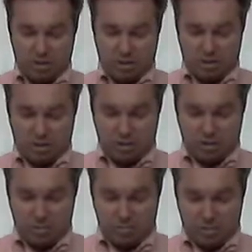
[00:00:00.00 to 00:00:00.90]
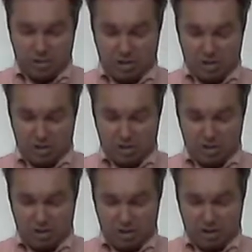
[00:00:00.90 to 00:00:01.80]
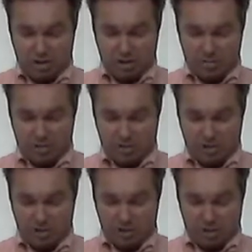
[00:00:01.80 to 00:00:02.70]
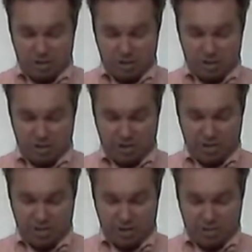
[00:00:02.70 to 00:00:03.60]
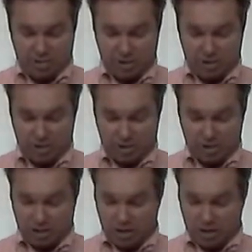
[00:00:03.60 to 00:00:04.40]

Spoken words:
Oh man, here I am wasting all of this time on here.